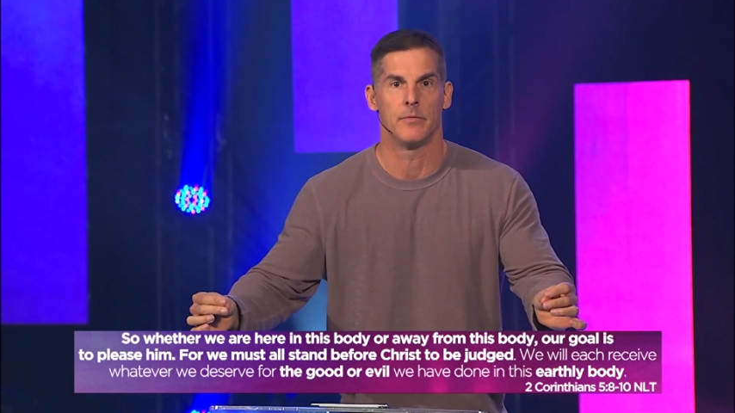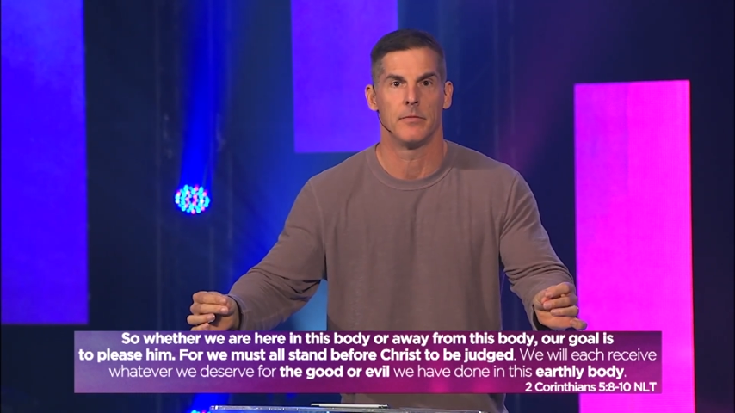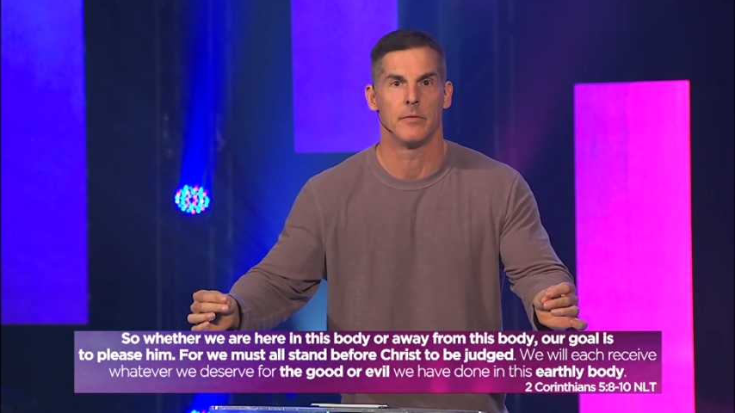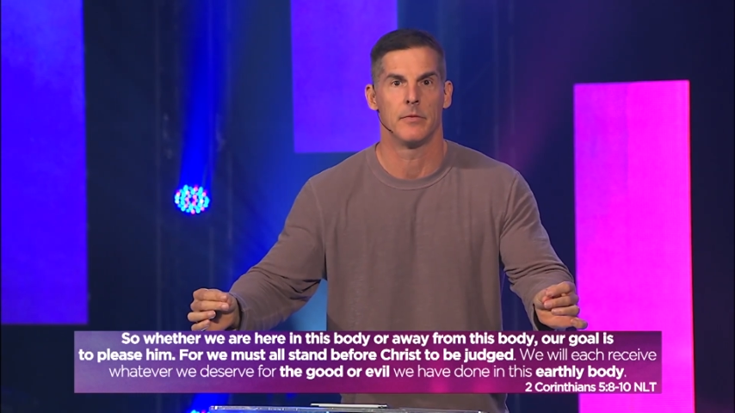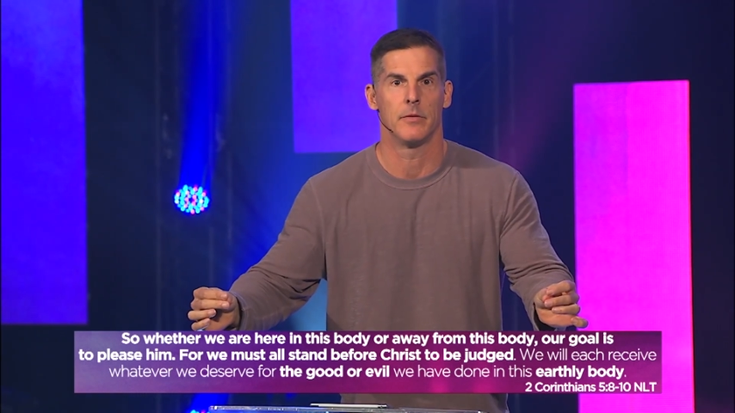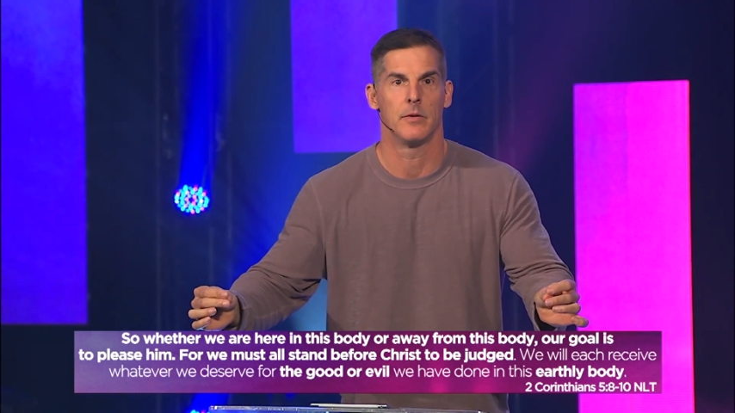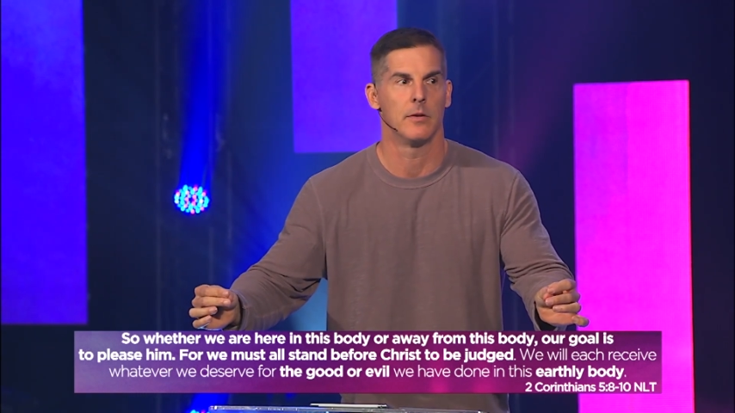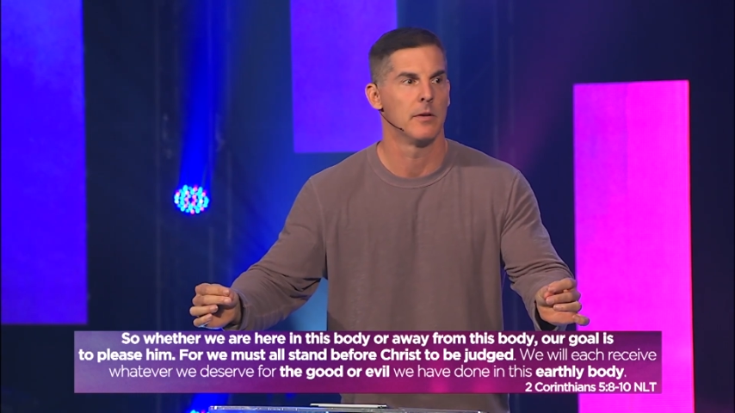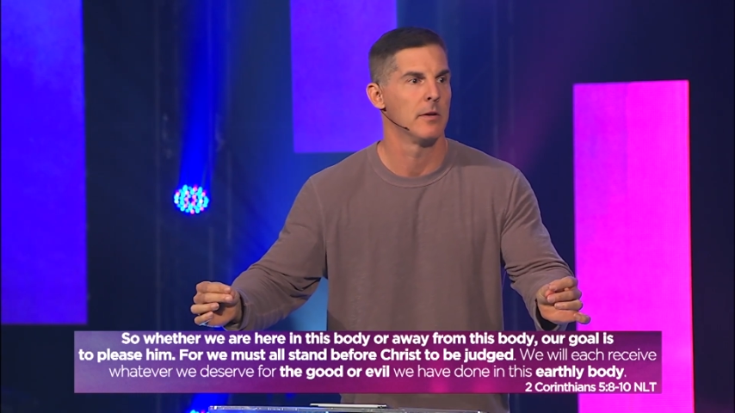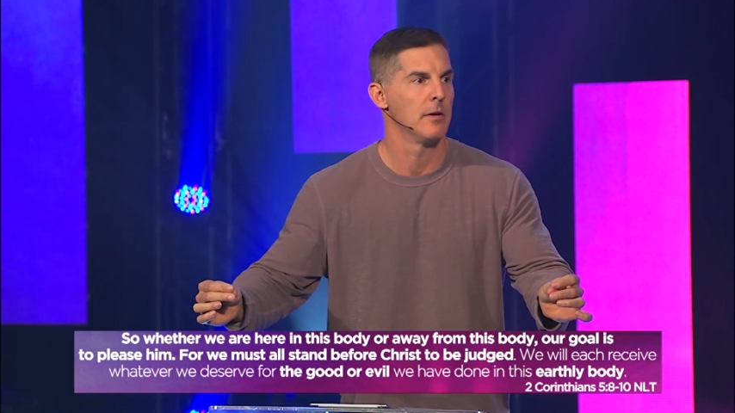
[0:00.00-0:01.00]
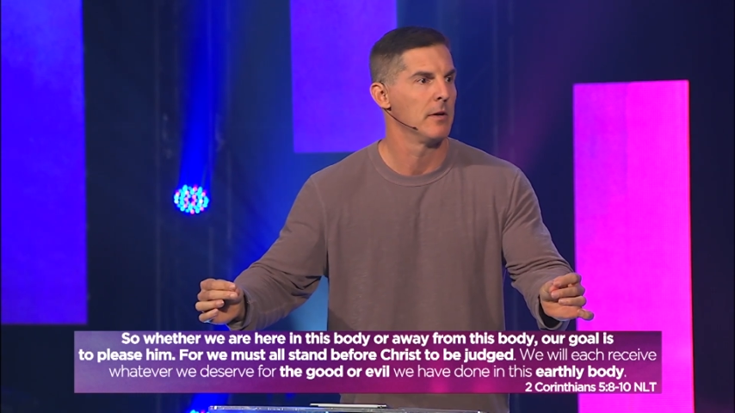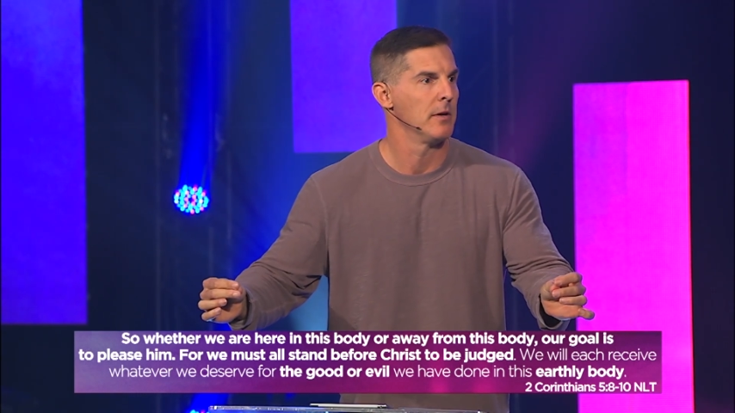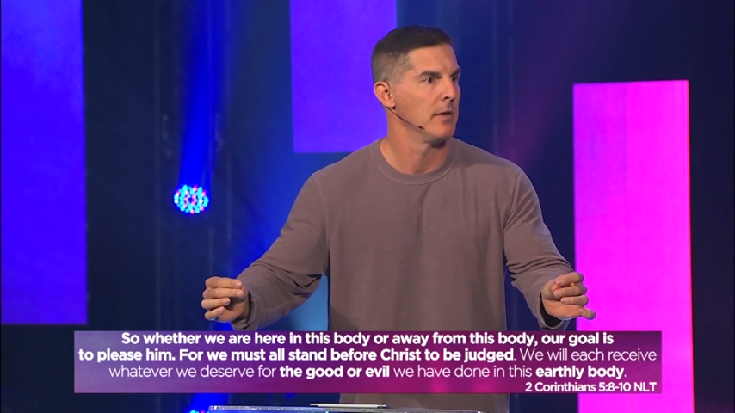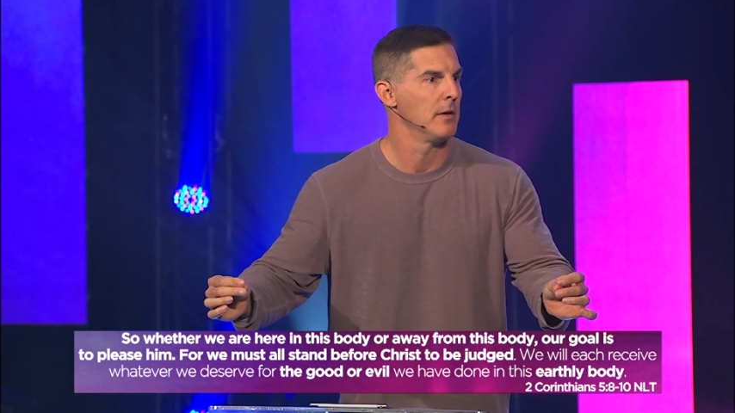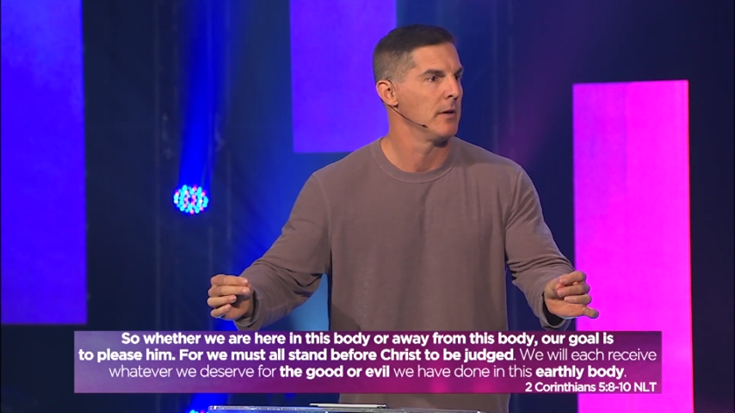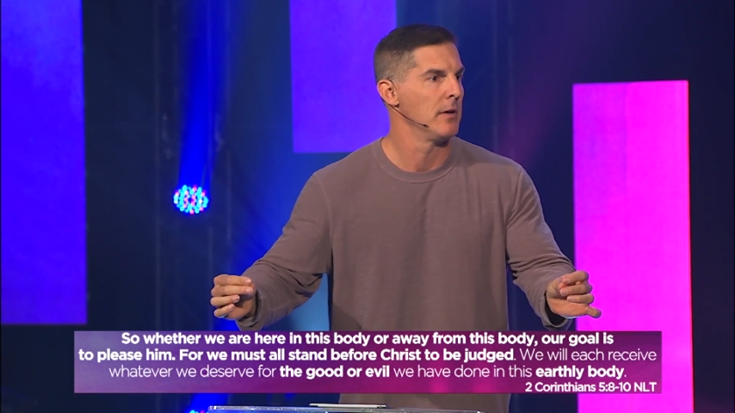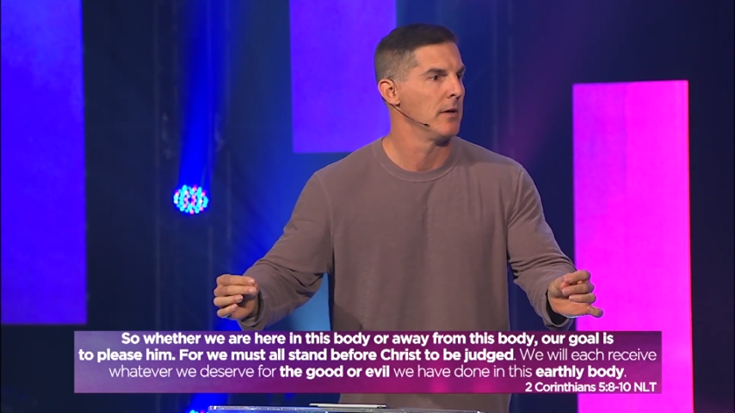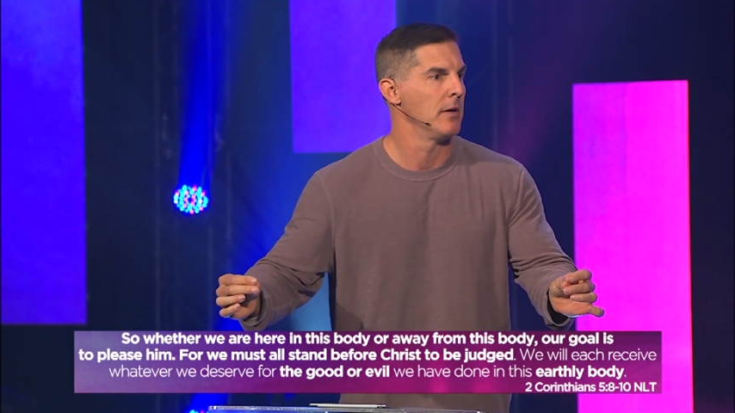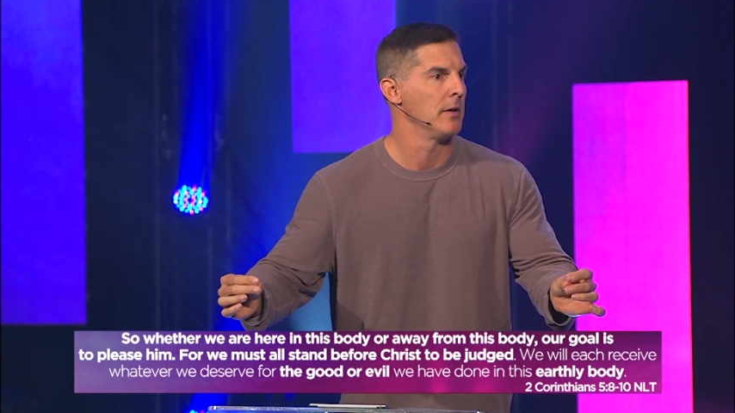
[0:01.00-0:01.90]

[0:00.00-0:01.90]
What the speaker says: [no speech]